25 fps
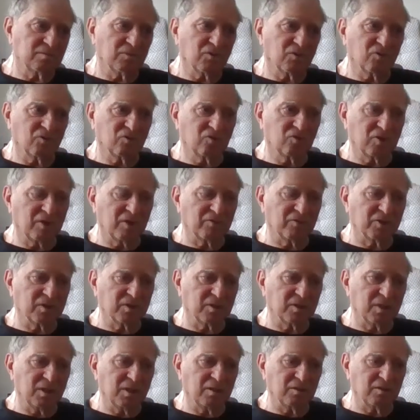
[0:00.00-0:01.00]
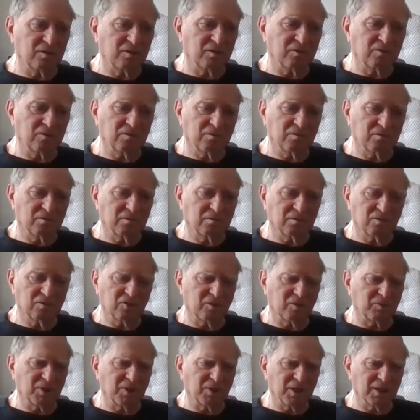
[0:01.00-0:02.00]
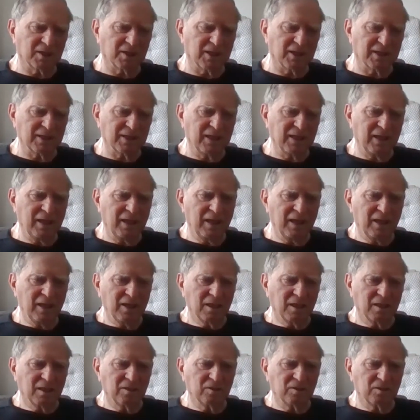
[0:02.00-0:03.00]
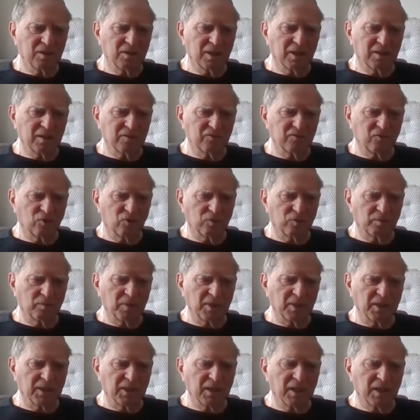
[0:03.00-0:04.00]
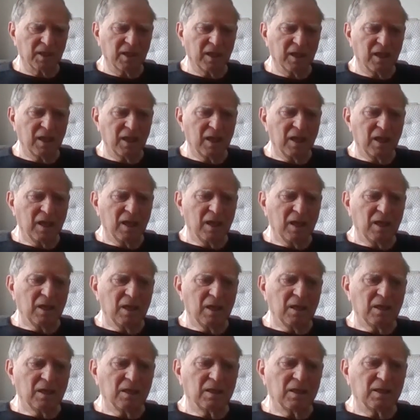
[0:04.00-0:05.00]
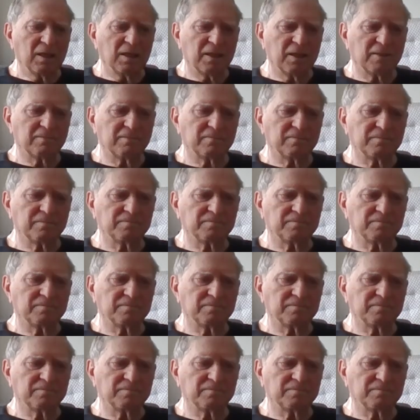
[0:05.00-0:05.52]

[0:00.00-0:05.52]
17, something like that, in at Fort Benning. Um,